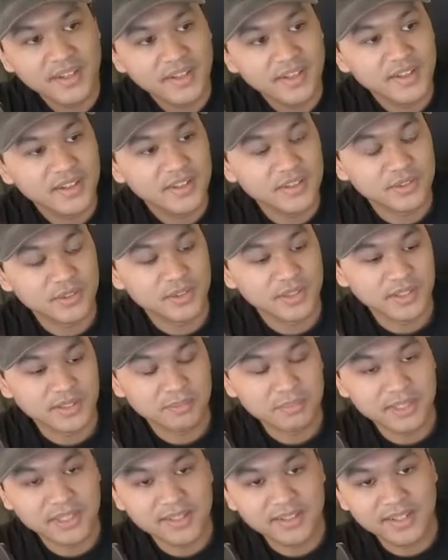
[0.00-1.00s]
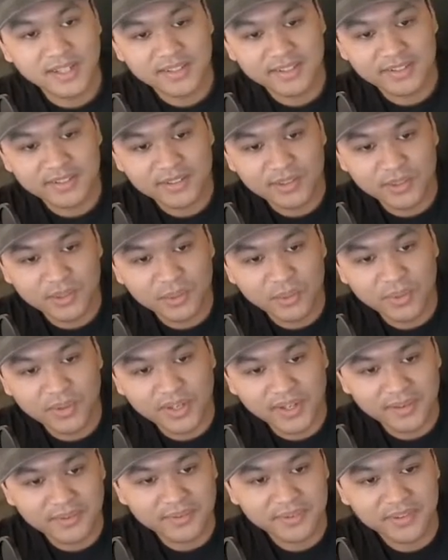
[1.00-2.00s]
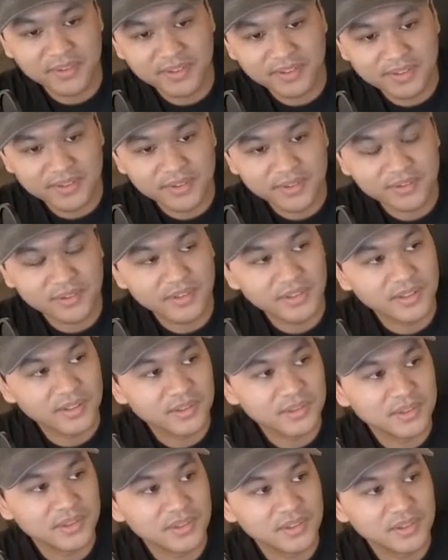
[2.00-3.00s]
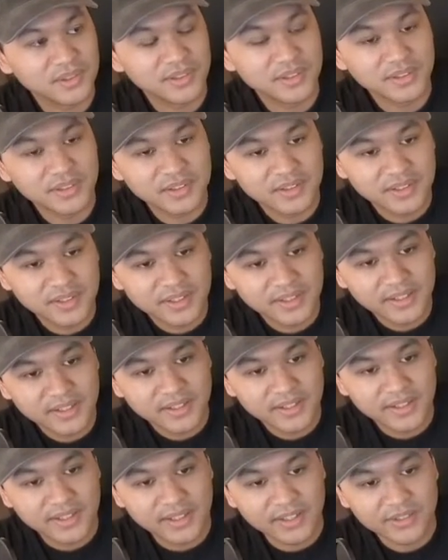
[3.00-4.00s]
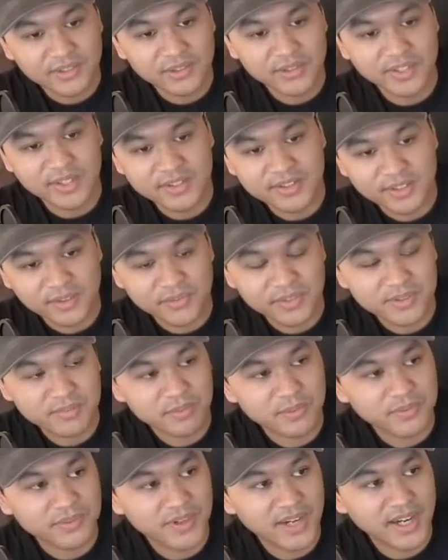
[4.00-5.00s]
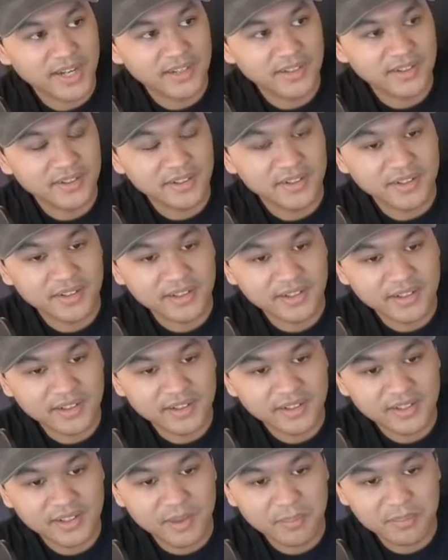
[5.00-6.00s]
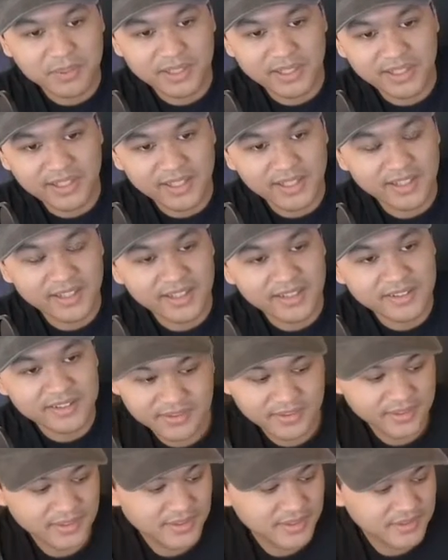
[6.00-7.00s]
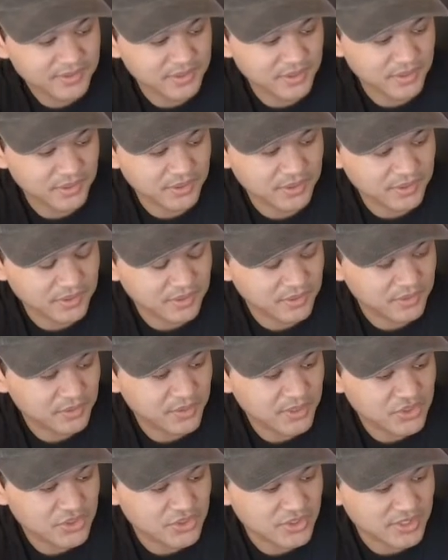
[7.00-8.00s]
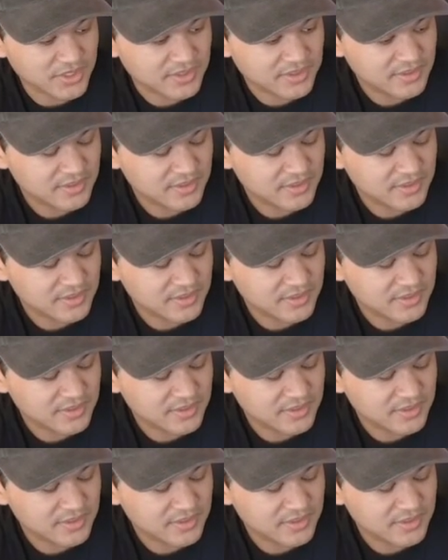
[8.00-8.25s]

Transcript: You can be connected to whatever your local internet service provider company is. So the question is,